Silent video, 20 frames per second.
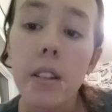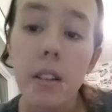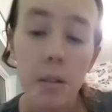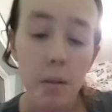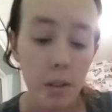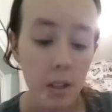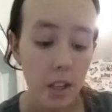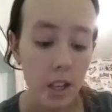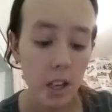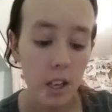
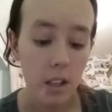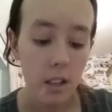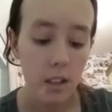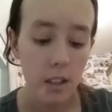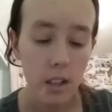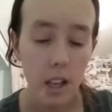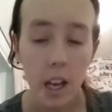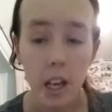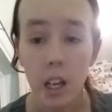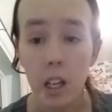Doing
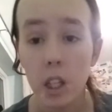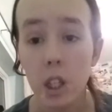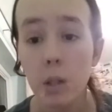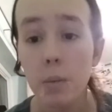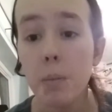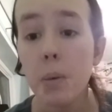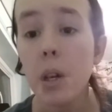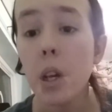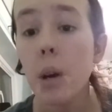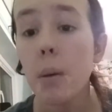this, and I
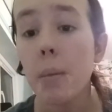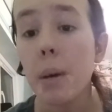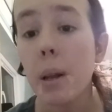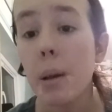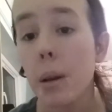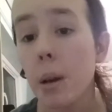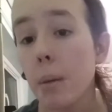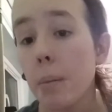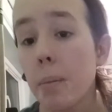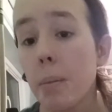just put it on my
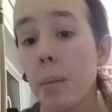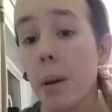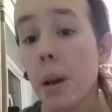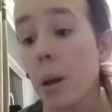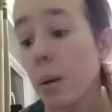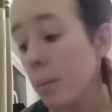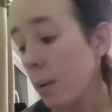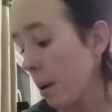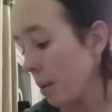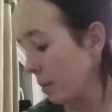little
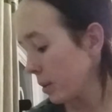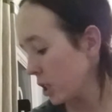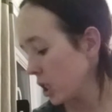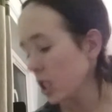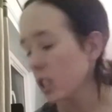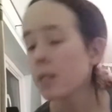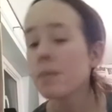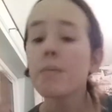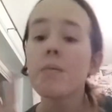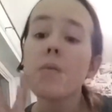
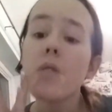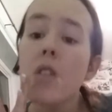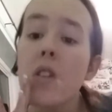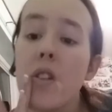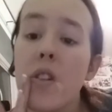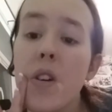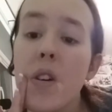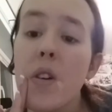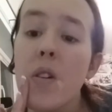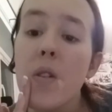blemishes.
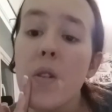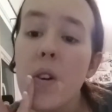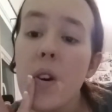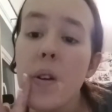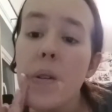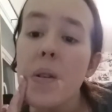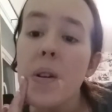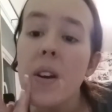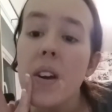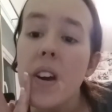
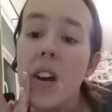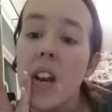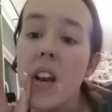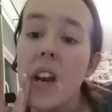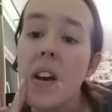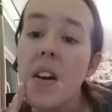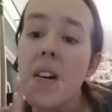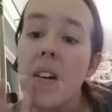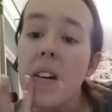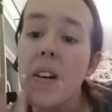Put it
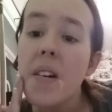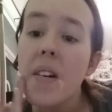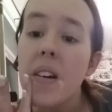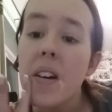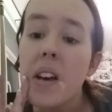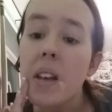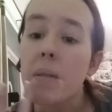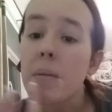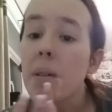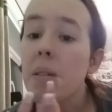in
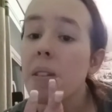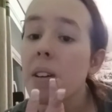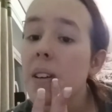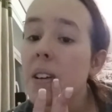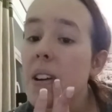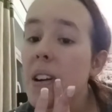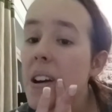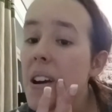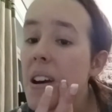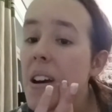with my
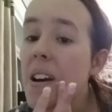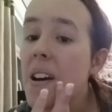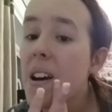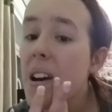finger,